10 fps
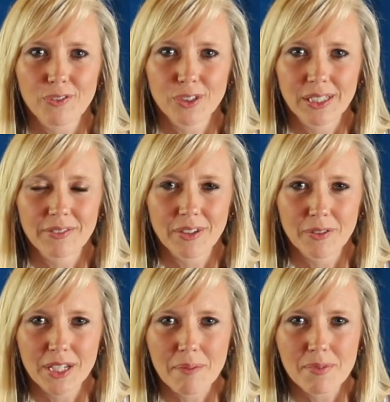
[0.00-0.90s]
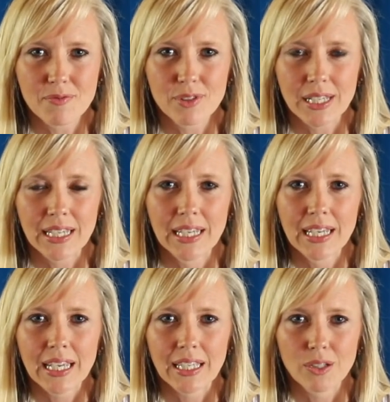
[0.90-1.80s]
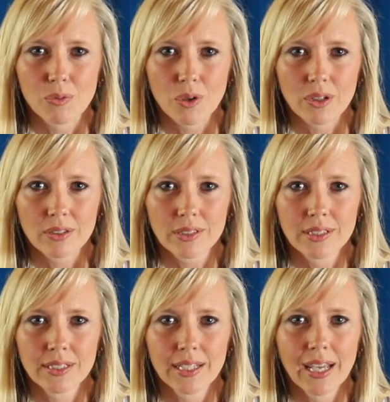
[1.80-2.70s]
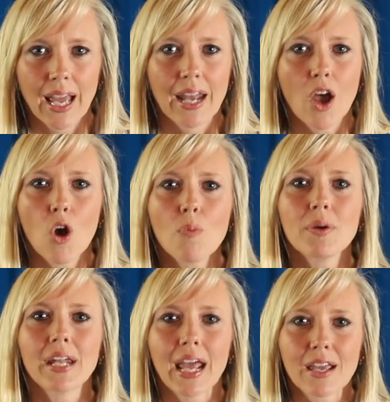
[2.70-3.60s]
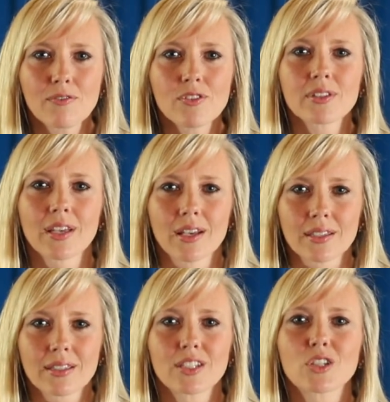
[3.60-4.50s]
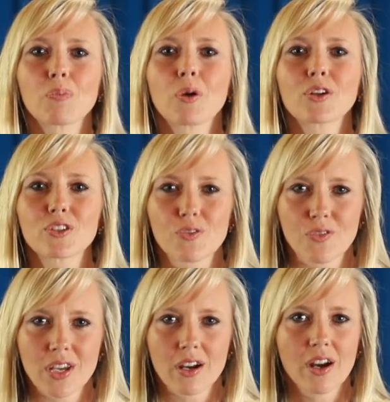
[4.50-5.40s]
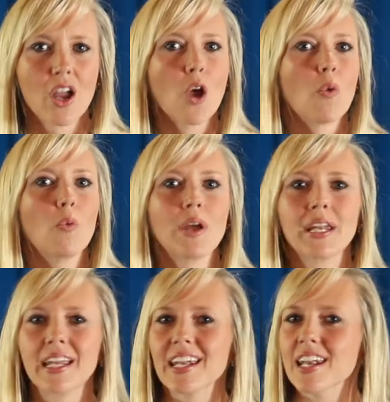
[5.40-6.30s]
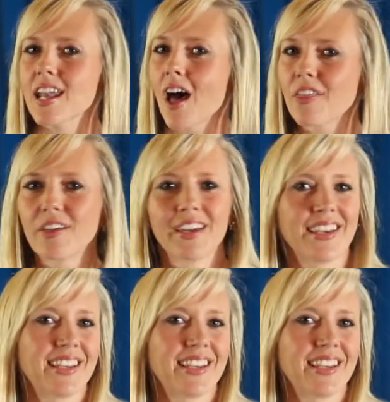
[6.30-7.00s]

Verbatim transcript: for living redemptively in the world. And hope enables us to persevere when nothing